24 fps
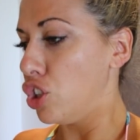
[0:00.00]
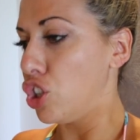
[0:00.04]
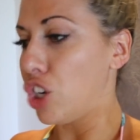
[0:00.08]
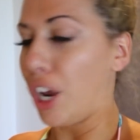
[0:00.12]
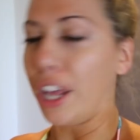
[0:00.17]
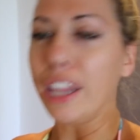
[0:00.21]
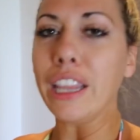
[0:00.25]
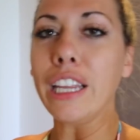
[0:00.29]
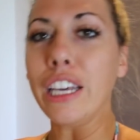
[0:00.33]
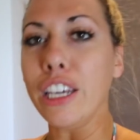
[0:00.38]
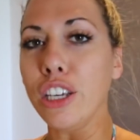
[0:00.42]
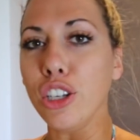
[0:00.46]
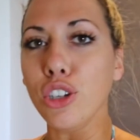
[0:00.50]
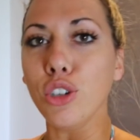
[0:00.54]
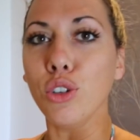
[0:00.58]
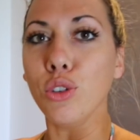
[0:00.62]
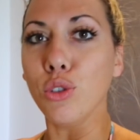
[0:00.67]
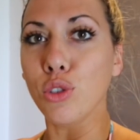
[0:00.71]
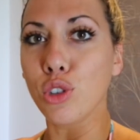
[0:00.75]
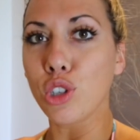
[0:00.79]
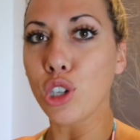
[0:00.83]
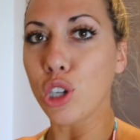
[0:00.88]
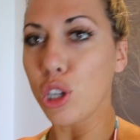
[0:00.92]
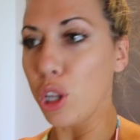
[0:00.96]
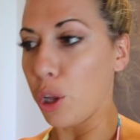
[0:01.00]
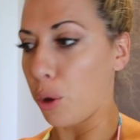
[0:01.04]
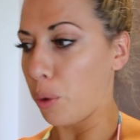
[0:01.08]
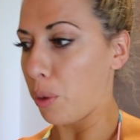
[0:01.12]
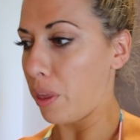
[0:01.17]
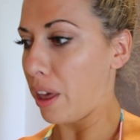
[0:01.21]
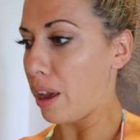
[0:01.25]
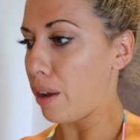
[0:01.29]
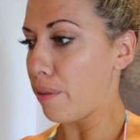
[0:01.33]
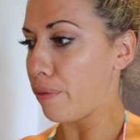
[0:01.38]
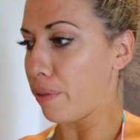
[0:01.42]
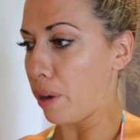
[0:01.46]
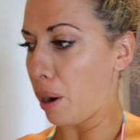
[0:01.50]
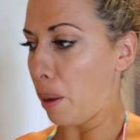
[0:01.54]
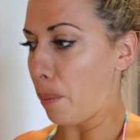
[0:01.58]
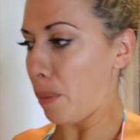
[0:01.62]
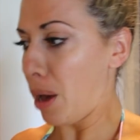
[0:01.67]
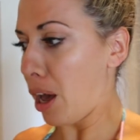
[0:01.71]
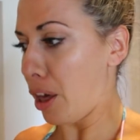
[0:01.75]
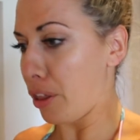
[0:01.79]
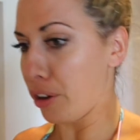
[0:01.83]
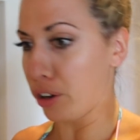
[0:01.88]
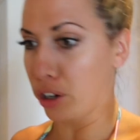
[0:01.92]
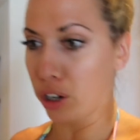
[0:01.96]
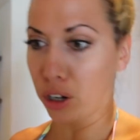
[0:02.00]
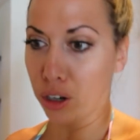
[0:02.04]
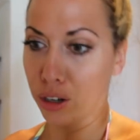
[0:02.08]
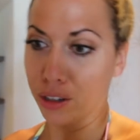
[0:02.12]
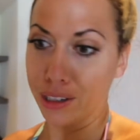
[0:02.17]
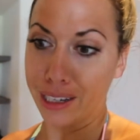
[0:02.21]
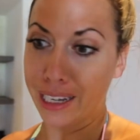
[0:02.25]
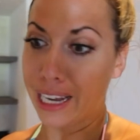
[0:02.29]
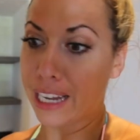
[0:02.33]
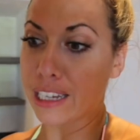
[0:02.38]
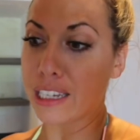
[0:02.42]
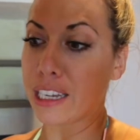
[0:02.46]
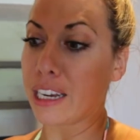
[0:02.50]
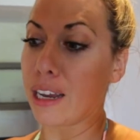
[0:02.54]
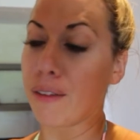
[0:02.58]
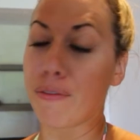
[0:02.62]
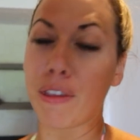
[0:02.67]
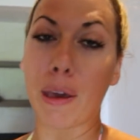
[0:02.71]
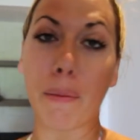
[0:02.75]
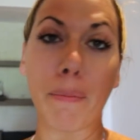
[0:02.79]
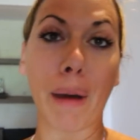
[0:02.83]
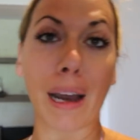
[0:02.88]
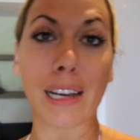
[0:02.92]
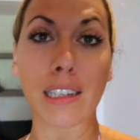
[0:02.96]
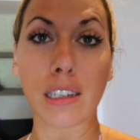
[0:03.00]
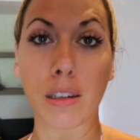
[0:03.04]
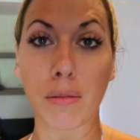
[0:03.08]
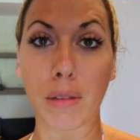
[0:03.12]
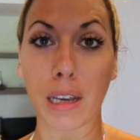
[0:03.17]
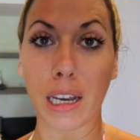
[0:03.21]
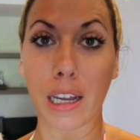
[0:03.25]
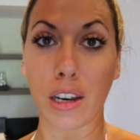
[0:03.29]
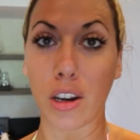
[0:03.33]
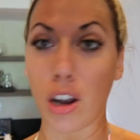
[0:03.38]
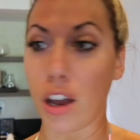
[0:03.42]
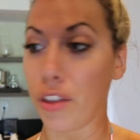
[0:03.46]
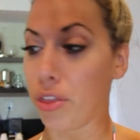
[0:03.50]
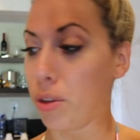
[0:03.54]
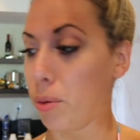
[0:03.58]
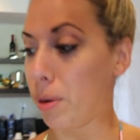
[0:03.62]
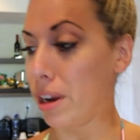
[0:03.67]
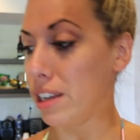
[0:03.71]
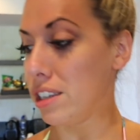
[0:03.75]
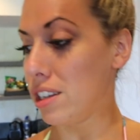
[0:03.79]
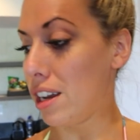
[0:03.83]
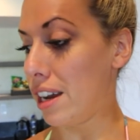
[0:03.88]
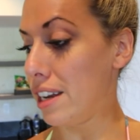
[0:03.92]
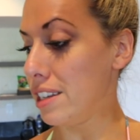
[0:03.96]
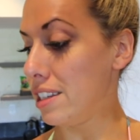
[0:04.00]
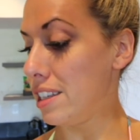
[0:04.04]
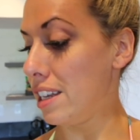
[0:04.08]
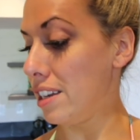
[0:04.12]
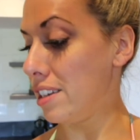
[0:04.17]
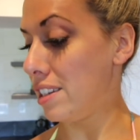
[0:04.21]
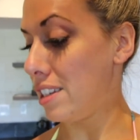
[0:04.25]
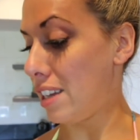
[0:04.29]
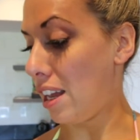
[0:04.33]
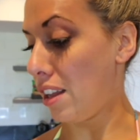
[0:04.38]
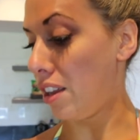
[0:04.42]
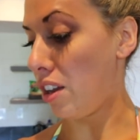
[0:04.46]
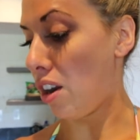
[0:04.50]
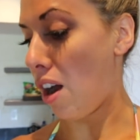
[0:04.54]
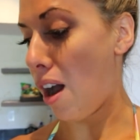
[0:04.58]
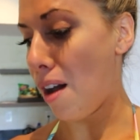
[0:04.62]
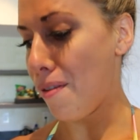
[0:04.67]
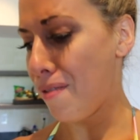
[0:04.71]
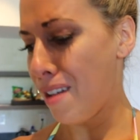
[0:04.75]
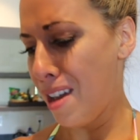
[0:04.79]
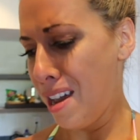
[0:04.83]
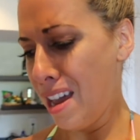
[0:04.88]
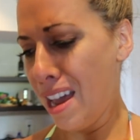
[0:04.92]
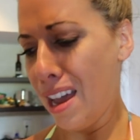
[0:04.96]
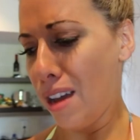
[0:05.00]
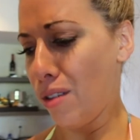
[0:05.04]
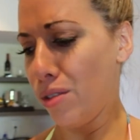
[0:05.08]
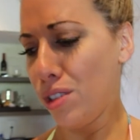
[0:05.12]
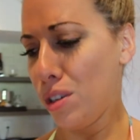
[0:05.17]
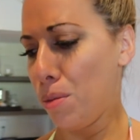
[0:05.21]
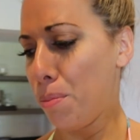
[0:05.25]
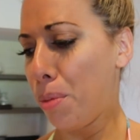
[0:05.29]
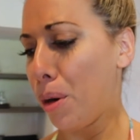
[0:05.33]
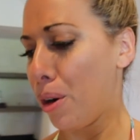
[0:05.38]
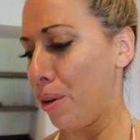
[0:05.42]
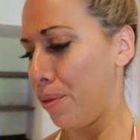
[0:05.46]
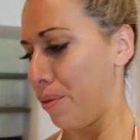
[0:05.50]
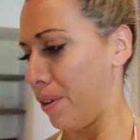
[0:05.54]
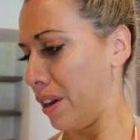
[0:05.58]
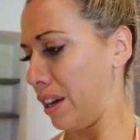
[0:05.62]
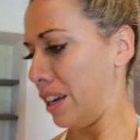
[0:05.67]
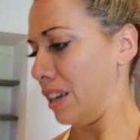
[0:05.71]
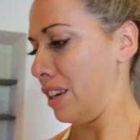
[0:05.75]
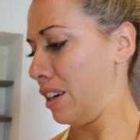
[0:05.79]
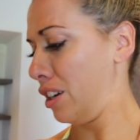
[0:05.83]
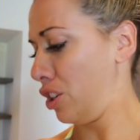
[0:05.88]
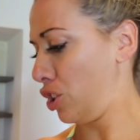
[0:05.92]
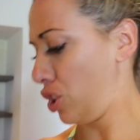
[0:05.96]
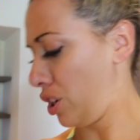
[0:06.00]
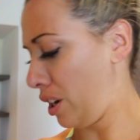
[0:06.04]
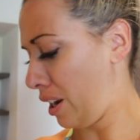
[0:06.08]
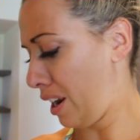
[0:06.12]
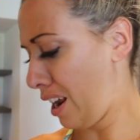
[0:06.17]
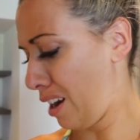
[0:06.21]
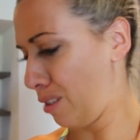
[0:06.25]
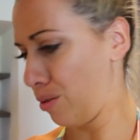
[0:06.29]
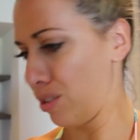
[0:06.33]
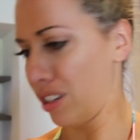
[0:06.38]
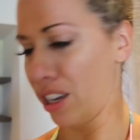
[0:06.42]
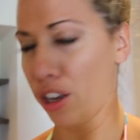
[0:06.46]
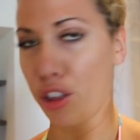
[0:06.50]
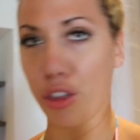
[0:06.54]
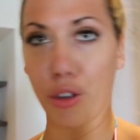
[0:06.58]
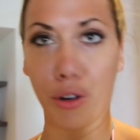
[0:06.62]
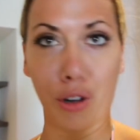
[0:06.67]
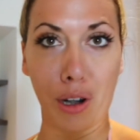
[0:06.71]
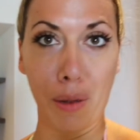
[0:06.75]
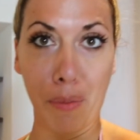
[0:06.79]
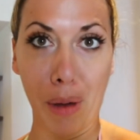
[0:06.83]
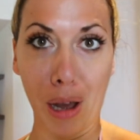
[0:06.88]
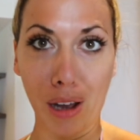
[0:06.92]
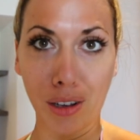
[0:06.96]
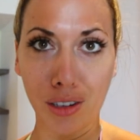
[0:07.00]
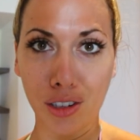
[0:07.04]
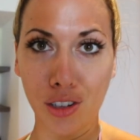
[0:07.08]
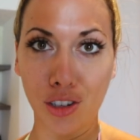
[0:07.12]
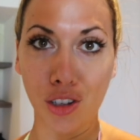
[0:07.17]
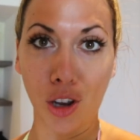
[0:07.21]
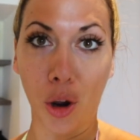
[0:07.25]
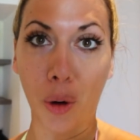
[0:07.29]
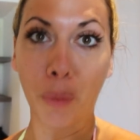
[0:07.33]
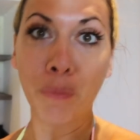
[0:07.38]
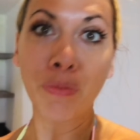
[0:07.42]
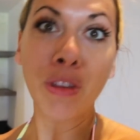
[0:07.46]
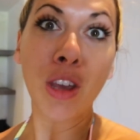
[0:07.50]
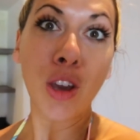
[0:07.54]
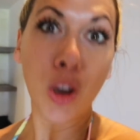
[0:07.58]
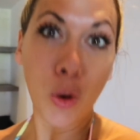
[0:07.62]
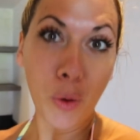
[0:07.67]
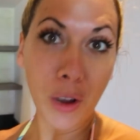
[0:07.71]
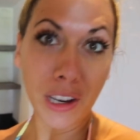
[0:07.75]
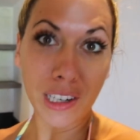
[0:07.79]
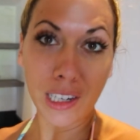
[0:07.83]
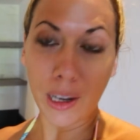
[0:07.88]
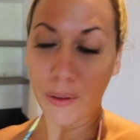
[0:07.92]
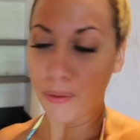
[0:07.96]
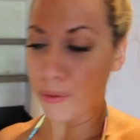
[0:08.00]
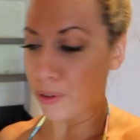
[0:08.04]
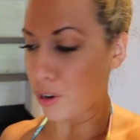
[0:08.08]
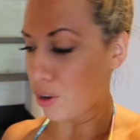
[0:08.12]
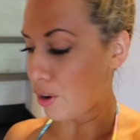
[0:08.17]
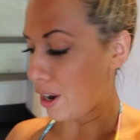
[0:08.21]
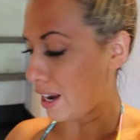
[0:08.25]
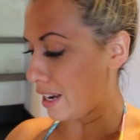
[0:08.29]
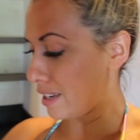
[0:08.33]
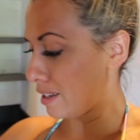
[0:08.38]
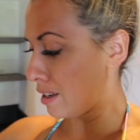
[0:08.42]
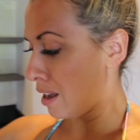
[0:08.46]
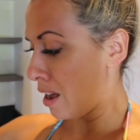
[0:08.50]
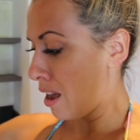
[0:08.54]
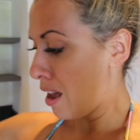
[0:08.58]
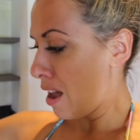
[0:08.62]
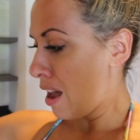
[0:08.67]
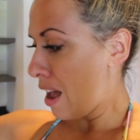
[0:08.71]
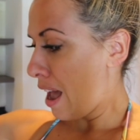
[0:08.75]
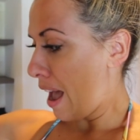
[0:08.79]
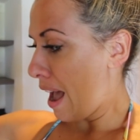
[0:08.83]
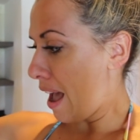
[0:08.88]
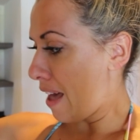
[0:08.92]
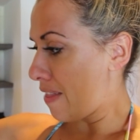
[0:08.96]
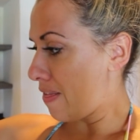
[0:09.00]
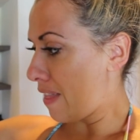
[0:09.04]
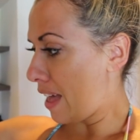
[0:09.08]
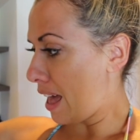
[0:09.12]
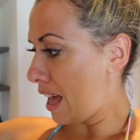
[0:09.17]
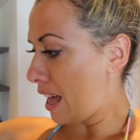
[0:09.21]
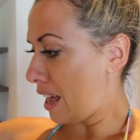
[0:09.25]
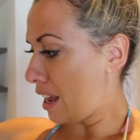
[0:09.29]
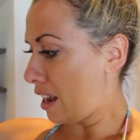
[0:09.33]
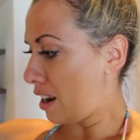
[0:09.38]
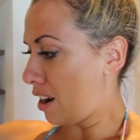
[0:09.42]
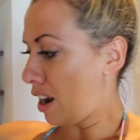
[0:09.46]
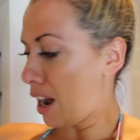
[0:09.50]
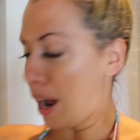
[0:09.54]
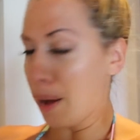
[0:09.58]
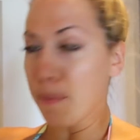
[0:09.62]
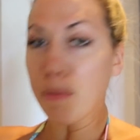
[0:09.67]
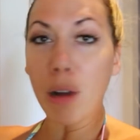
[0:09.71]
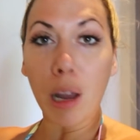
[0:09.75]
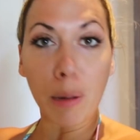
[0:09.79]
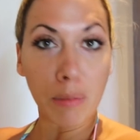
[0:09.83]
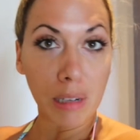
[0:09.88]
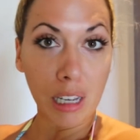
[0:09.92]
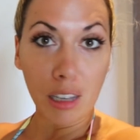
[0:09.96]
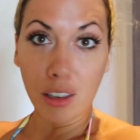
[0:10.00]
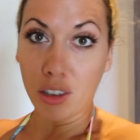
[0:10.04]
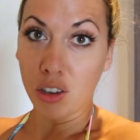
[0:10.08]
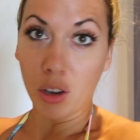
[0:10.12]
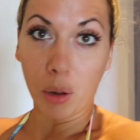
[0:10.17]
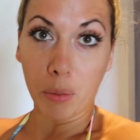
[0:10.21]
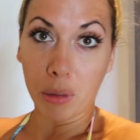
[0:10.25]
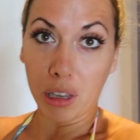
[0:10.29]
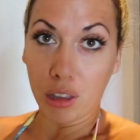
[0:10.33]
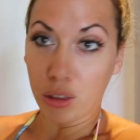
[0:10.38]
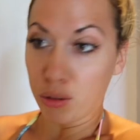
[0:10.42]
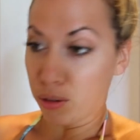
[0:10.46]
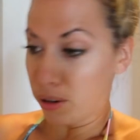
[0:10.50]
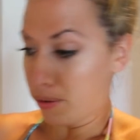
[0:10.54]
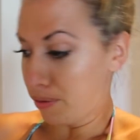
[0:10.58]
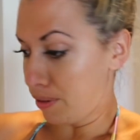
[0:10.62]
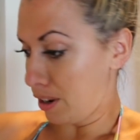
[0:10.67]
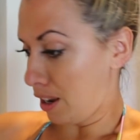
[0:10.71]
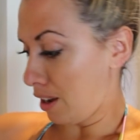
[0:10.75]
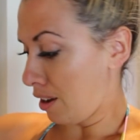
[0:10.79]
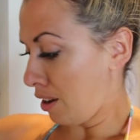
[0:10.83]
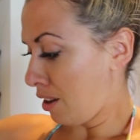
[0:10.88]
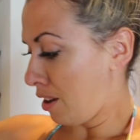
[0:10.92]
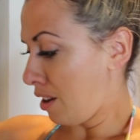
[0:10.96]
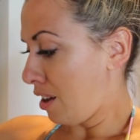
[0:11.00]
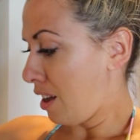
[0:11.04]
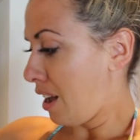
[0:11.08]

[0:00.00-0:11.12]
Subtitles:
gently used clothing from other girls. I guess like if they buy something in not the right size, they'll sell it off. It was in perfect condition and it was like $30. So quick tip for you guys. And then I'm telling you, I'm like thrifty.